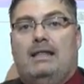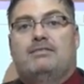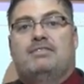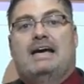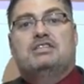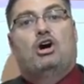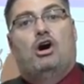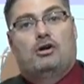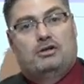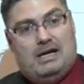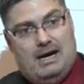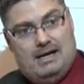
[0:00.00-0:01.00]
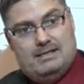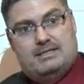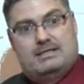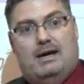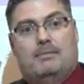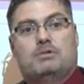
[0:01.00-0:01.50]
that's a hard
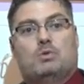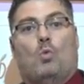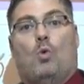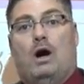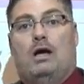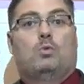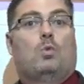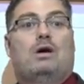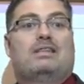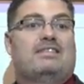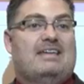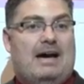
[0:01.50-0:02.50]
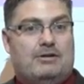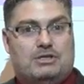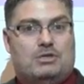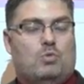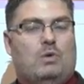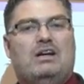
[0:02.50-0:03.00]
concept,
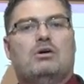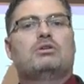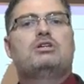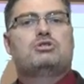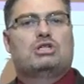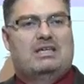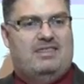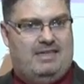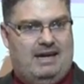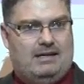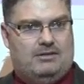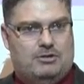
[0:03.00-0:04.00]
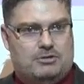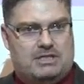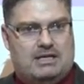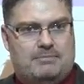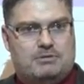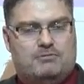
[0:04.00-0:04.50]
1/1000th. We don't usually think in those
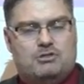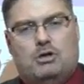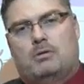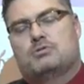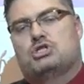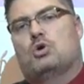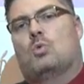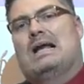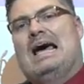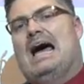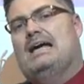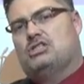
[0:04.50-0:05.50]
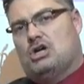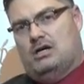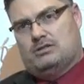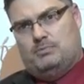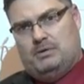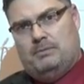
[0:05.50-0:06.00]
types of terms. So when I
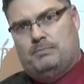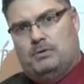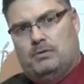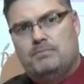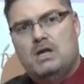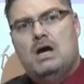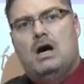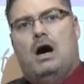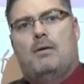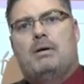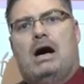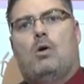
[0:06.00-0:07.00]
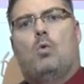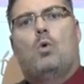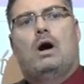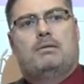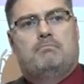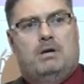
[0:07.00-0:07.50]
talk to people about
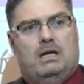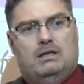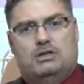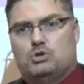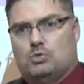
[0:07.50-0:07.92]
what millage